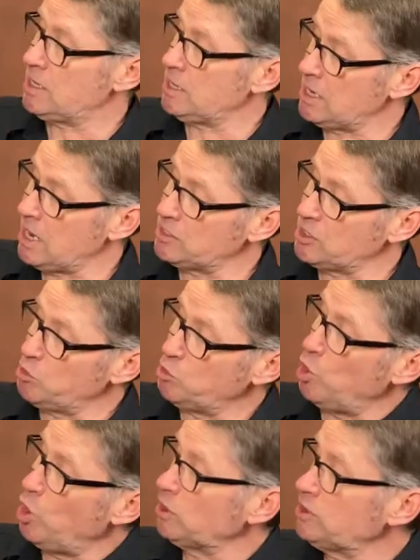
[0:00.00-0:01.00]
It has a
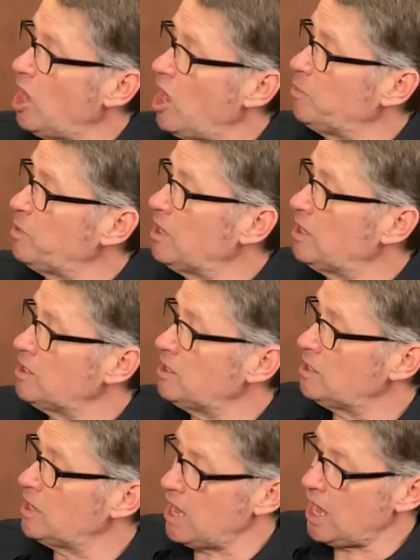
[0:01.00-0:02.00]
roll top
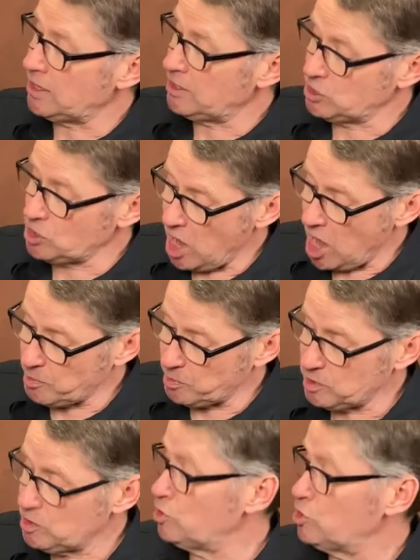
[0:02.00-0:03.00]
at the top.
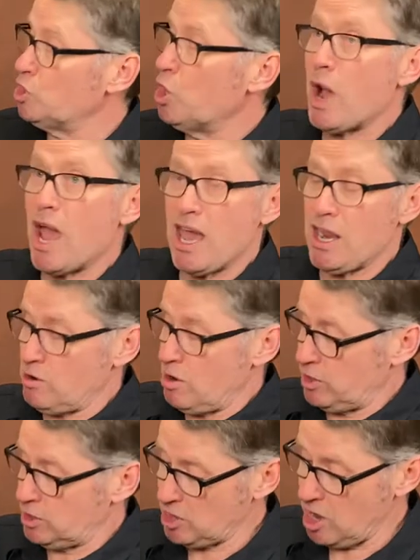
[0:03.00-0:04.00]
There's no header on
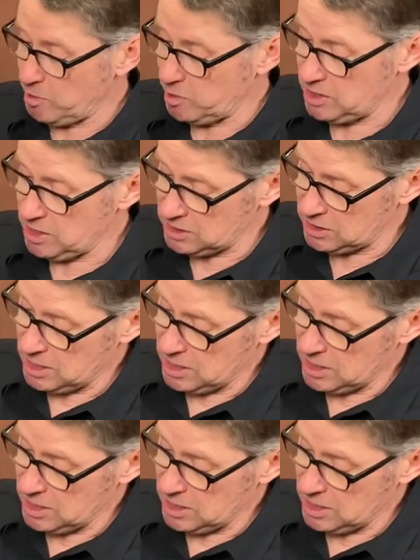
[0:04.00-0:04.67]
the top of this.